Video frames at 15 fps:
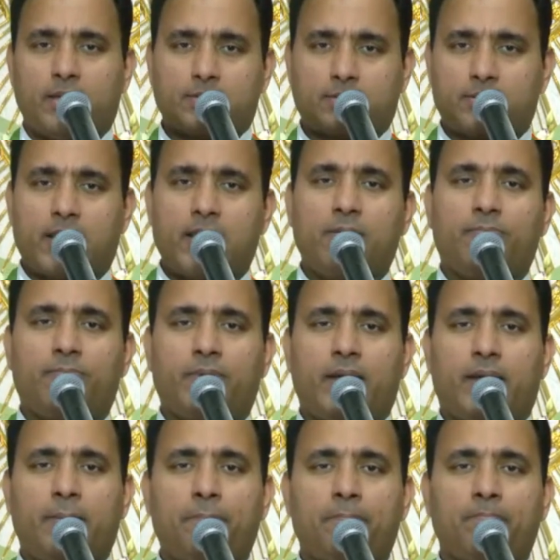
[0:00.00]
The same
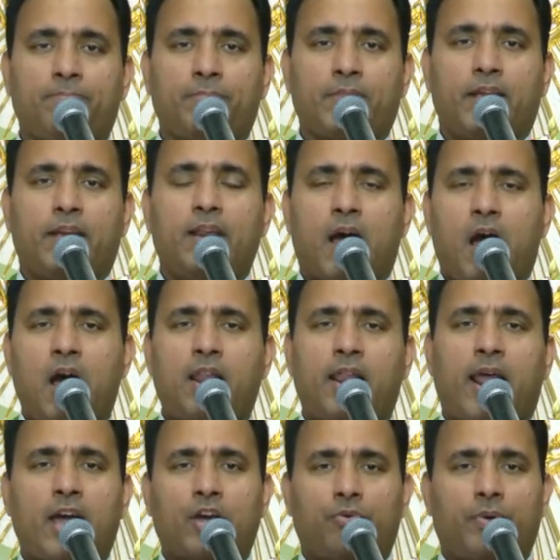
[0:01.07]
way, in our
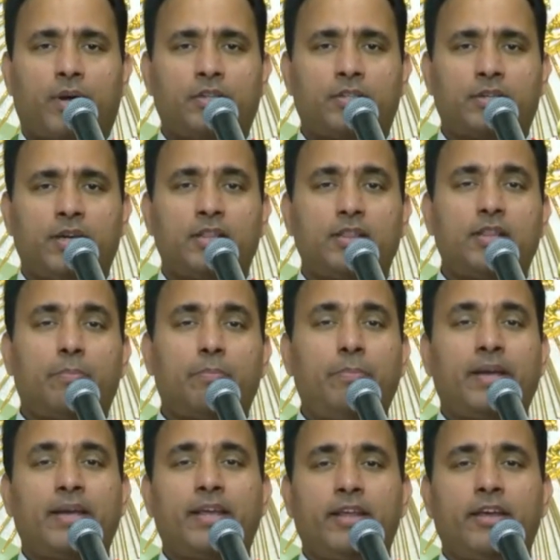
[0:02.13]
language, the
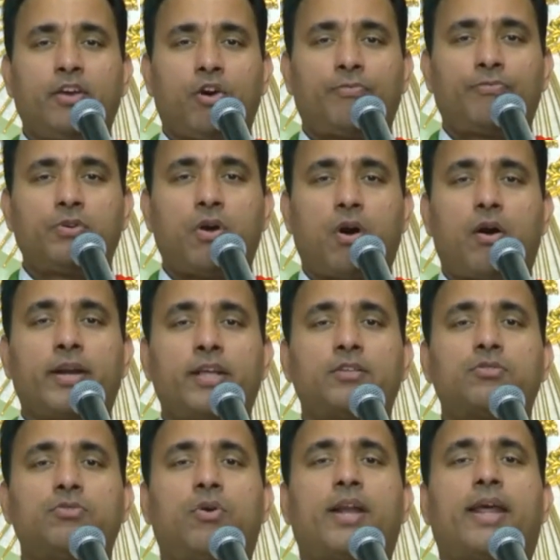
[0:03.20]
beginning of God
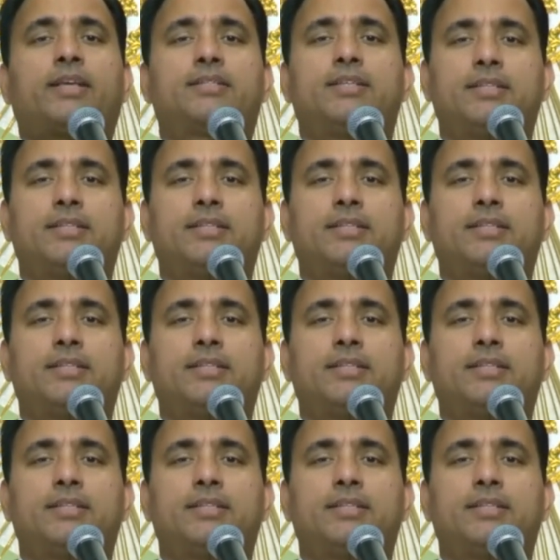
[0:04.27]
is not